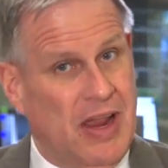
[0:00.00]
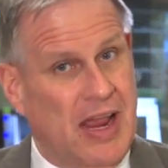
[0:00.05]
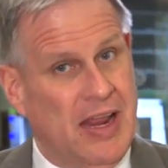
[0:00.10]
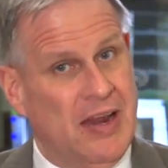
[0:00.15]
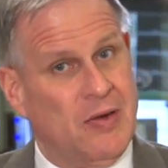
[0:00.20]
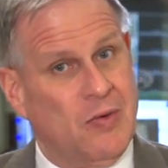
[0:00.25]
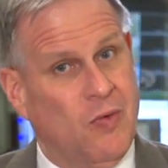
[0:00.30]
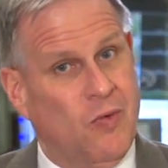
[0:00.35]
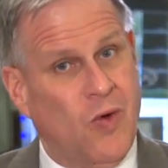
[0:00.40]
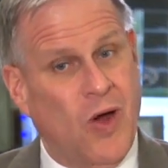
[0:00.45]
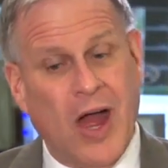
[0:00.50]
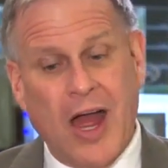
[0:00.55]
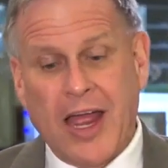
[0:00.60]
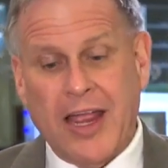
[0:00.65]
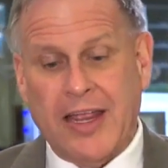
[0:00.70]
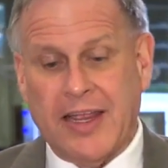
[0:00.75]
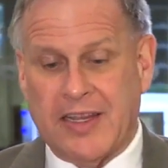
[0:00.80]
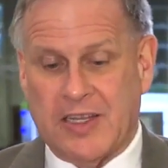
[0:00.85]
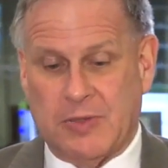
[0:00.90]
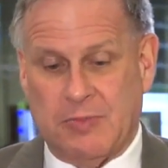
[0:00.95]
and
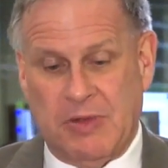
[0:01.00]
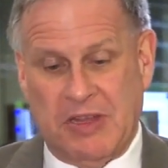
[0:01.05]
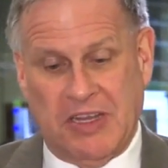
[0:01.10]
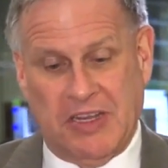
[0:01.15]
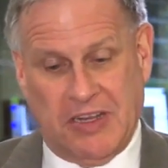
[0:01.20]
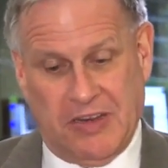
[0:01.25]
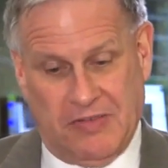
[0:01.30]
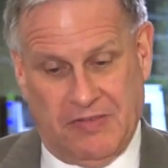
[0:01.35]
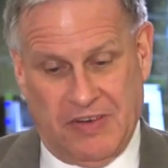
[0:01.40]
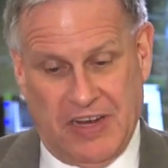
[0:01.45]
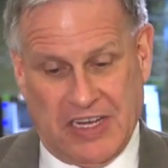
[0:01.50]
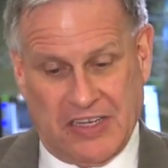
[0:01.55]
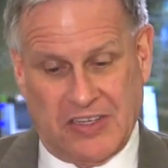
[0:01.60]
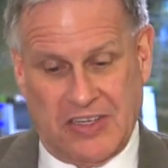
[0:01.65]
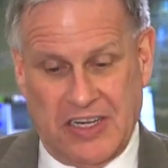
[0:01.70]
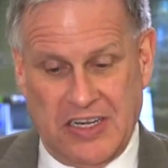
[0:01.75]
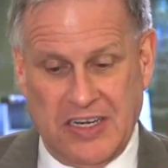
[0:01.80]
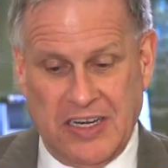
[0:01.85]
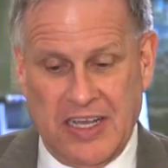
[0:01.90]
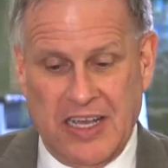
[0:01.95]
why it's being
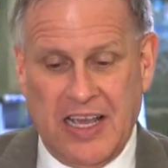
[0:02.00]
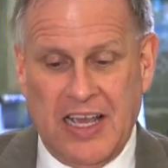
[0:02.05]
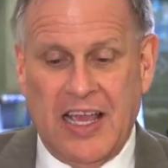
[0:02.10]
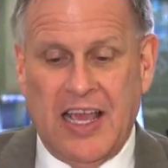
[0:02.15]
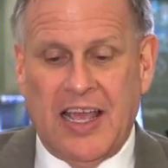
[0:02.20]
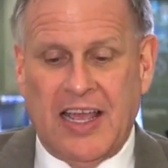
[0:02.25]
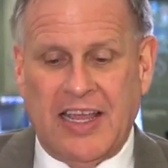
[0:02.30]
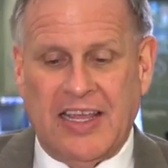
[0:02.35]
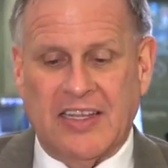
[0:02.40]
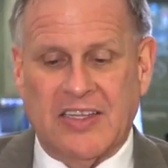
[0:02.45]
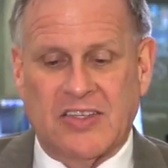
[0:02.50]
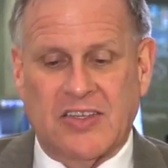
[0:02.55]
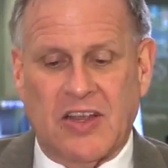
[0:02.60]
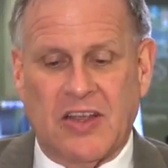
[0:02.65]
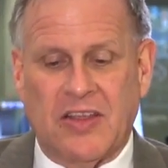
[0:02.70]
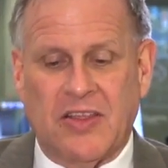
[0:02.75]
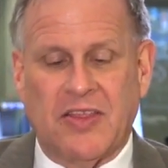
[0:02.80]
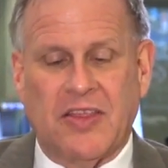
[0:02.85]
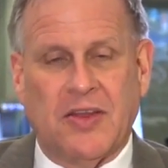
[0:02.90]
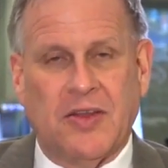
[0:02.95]
invested is
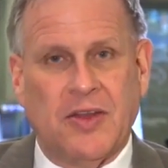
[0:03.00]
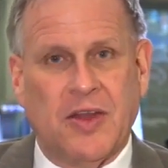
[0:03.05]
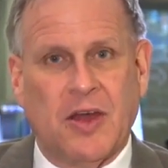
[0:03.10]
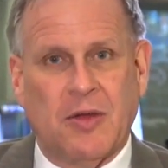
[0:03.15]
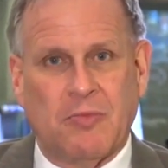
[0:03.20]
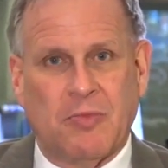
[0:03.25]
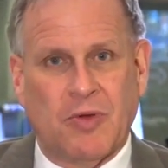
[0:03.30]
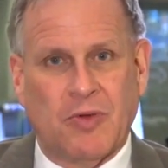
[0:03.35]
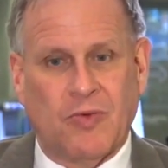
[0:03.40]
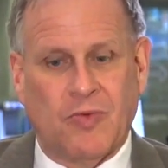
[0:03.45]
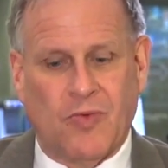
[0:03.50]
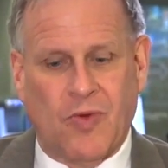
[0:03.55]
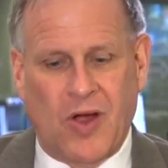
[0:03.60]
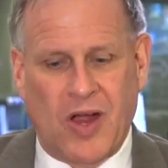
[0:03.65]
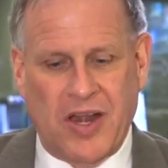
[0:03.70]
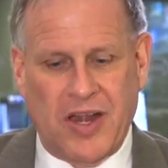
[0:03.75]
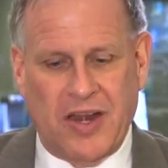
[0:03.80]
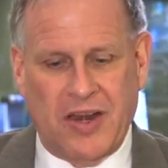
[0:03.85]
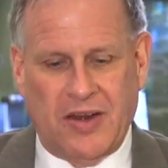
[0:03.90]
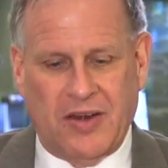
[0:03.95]
the number
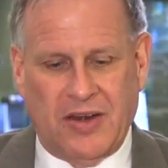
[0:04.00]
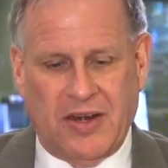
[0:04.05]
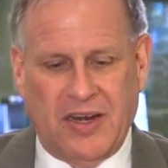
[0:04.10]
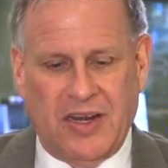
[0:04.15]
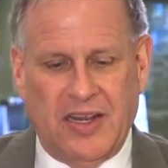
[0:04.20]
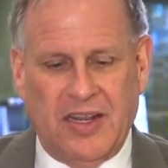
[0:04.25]
one